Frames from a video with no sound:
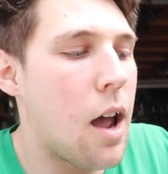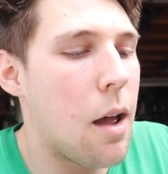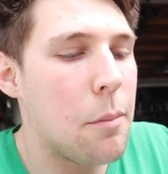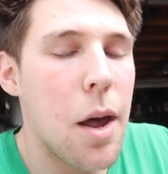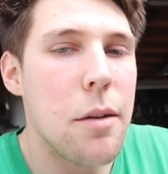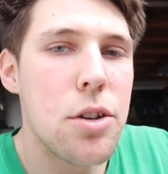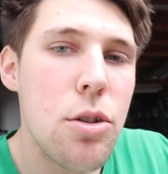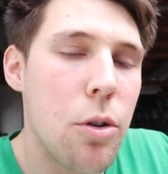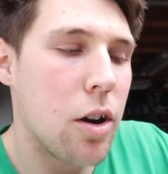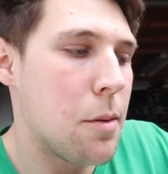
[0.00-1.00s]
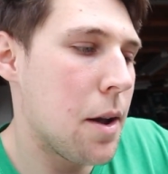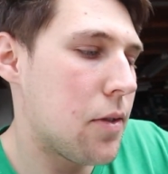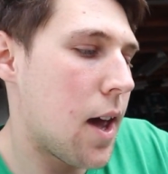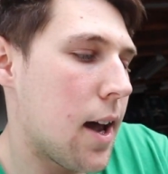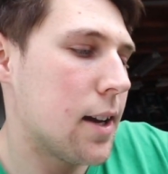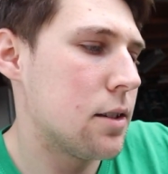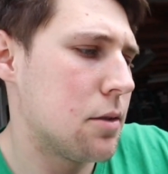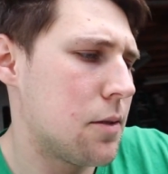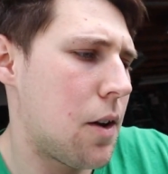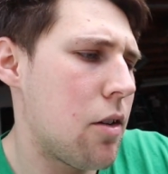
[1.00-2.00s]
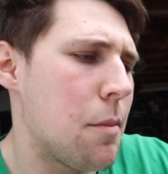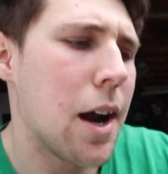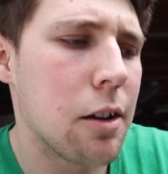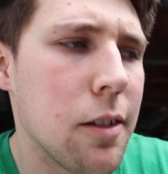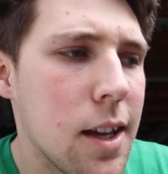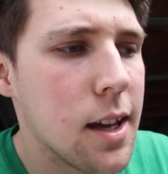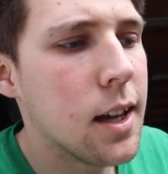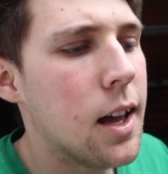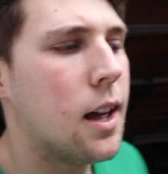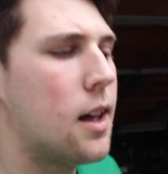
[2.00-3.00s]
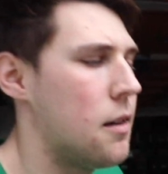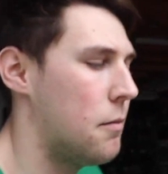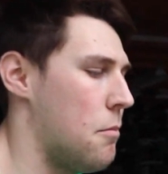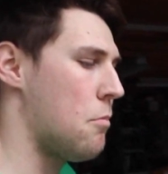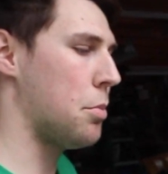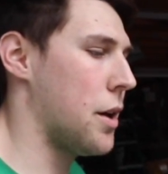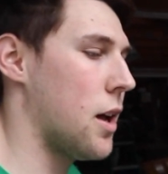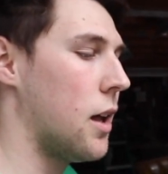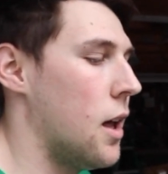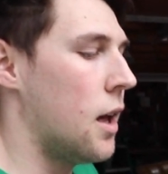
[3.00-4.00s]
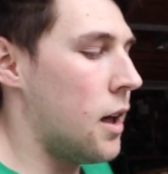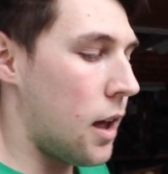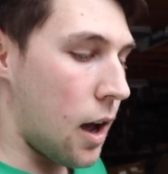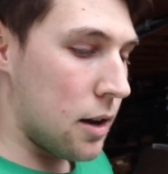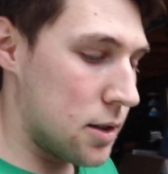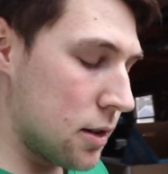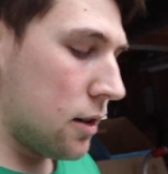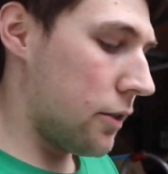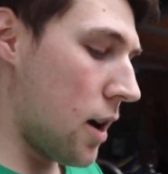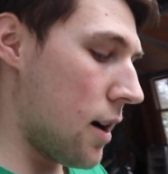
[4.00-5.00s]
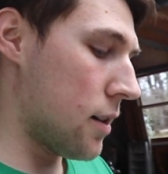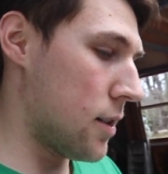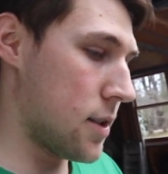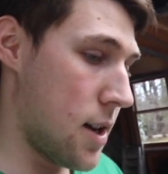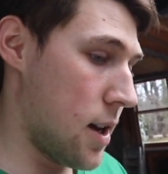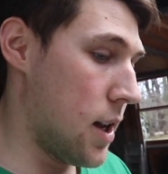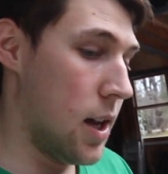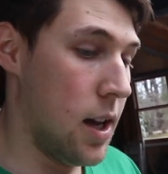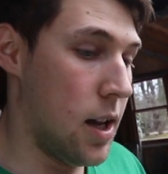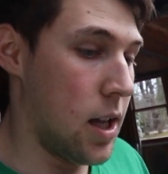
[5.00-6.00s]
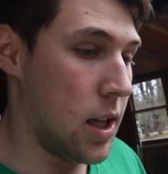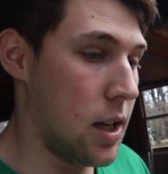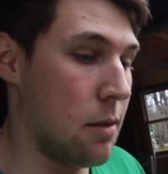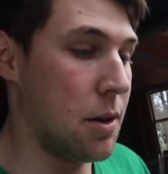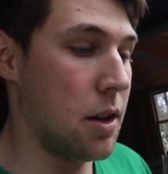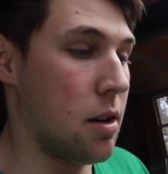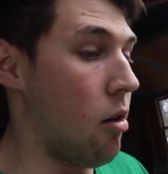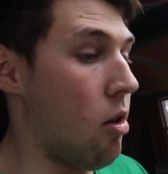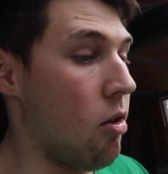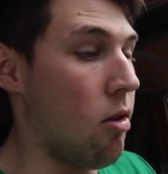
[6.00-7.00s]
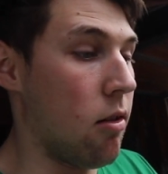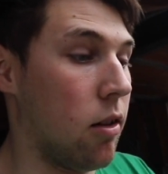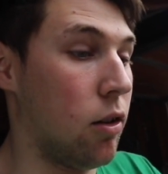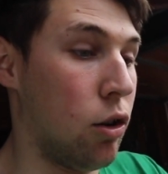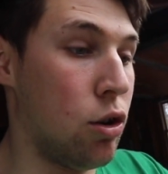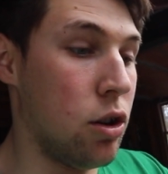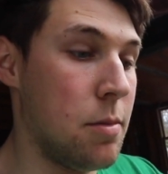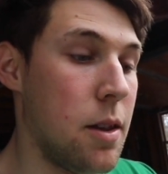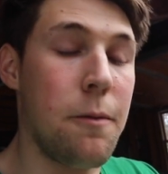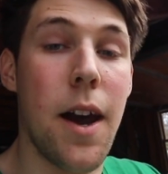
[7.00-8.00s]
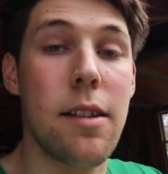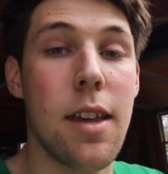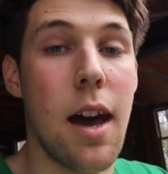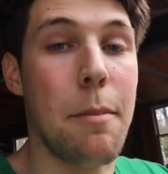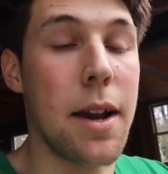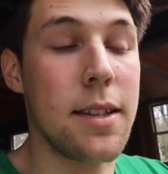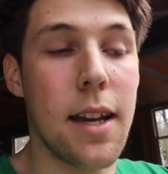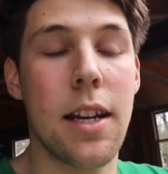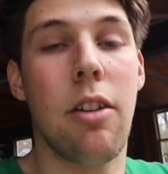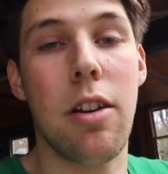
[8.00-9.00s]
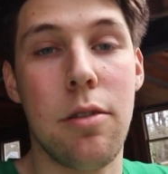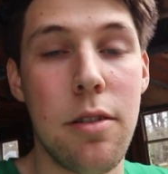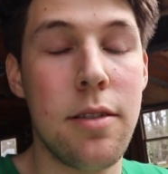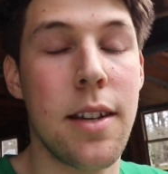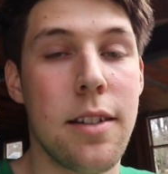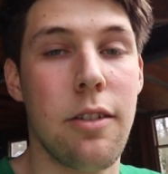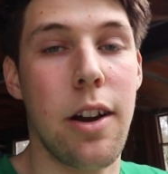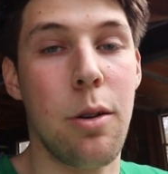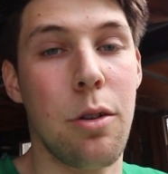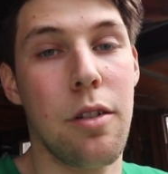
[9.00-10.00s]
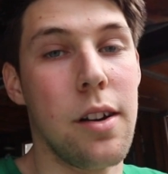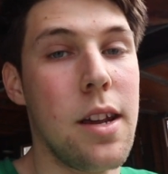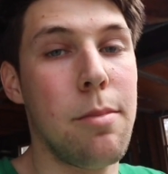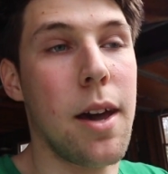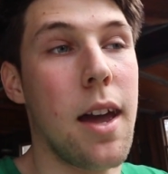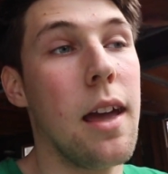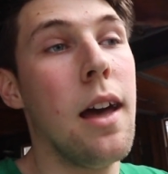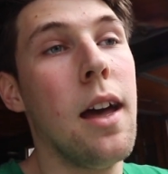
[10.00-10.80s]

I'm not too worried about that because it was a very minor leak. But I was looking around, I was like, I mean, it could be the fact that my secondary O2 sensor I ordered on eBay